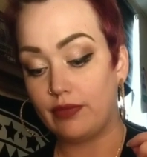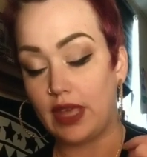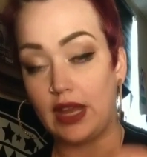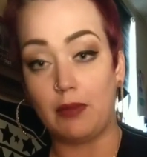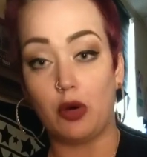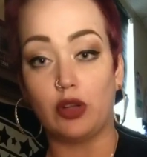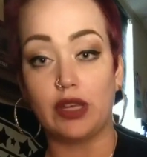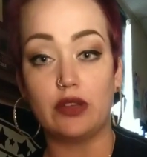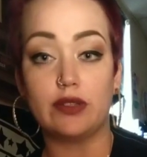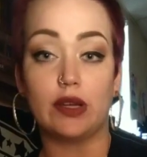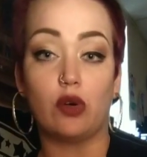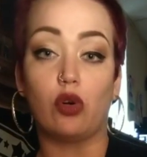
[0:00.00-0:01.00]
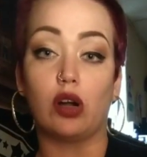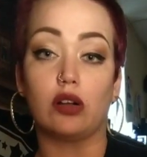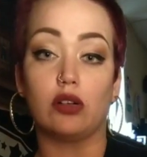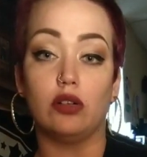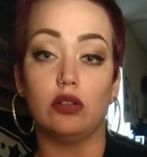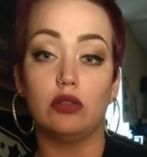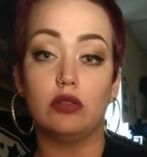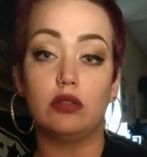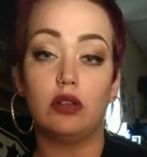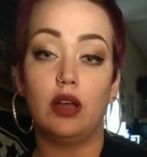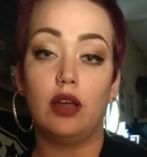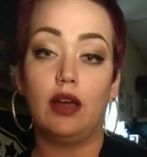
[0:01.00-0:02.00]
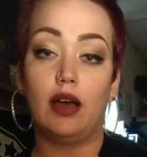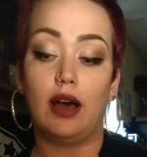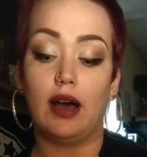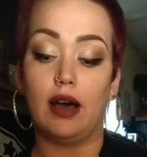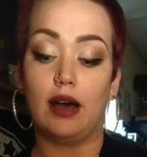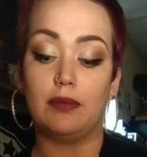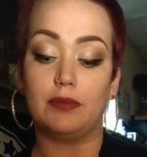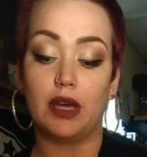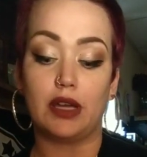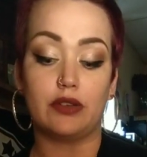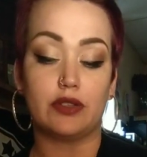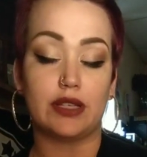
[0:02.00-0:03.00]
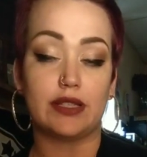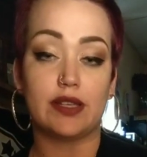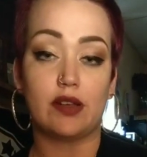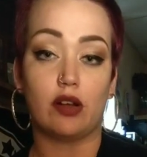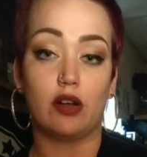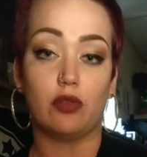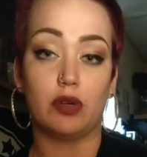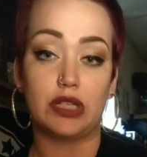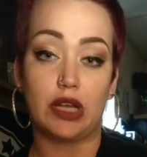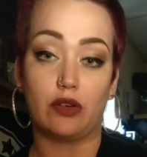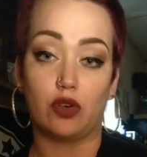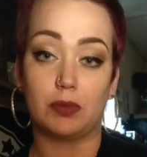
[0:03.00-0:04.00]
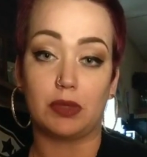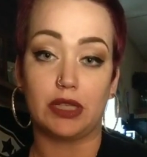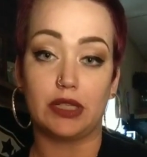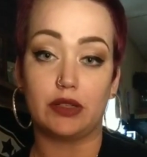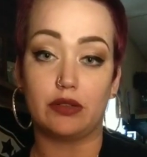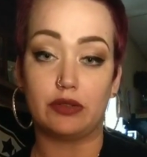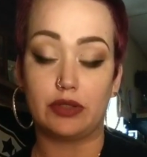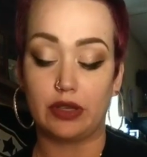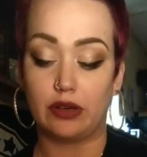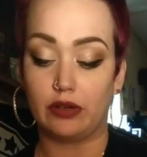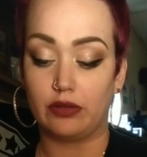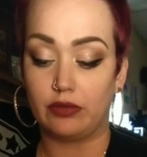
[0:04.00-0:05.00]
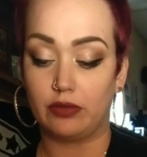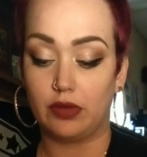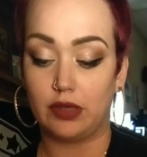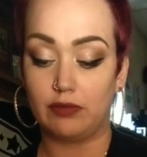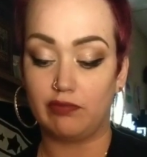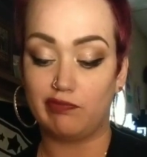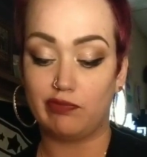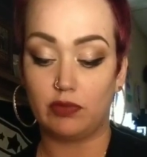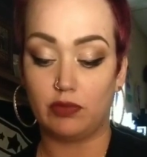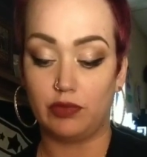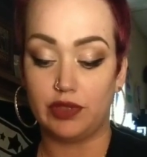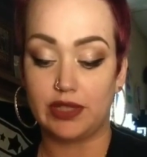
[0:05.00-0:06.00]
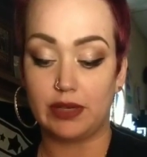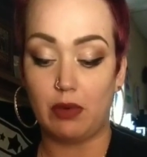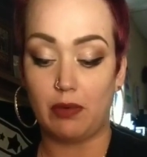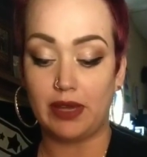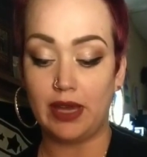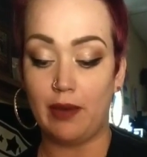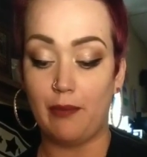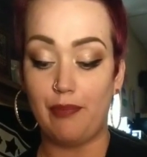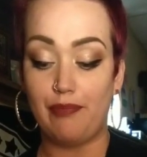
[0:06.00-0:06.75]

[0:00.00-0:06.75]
I'm only using Oracle. I'm not using Tarot, which I normally do. So let's see what we get.